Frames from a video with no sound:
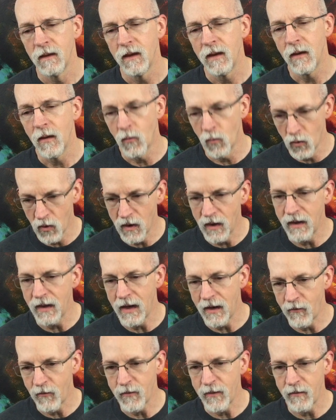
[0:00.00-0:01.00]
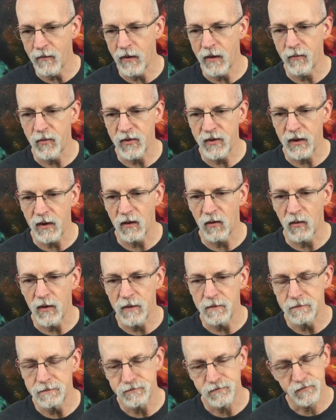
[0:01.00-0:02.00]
And one, I remember in particular when